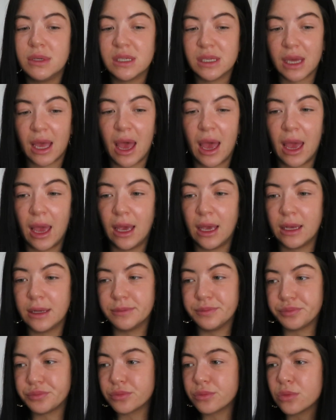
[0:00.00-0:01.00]
Decay
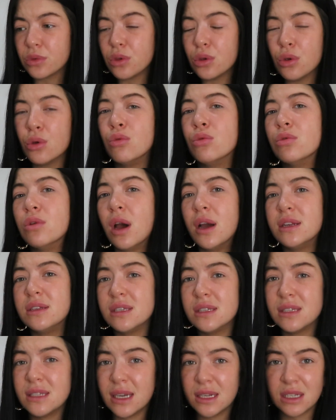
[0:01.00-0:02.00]
all
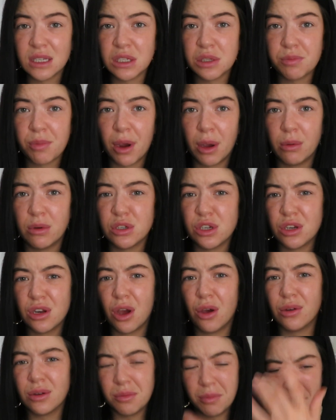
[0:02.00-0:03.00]
nighter setting spray, which I
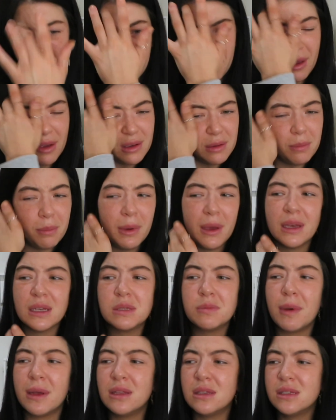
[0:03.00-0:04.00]
know can be a bit
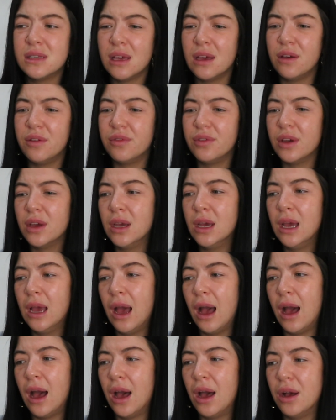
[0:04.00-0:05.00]
expensive.
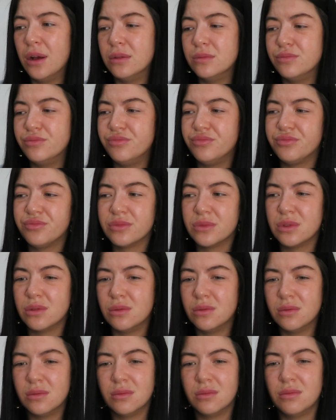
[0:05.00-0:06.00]
Well,
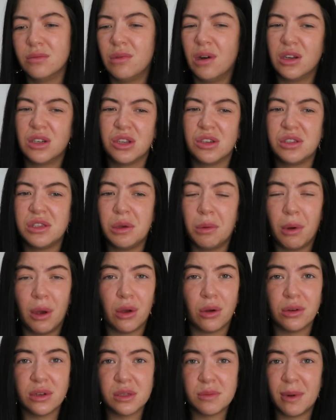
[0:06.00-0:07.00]
I don't see why
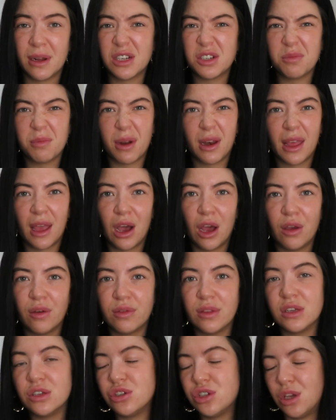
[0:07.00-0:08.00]
you've got to splash money out if
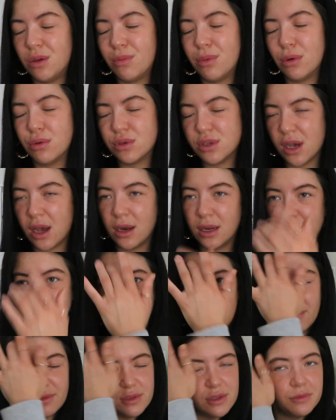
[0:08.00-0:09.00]
there's cheaper
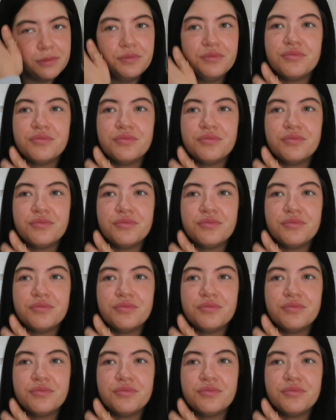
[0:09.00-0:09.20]
alternatives.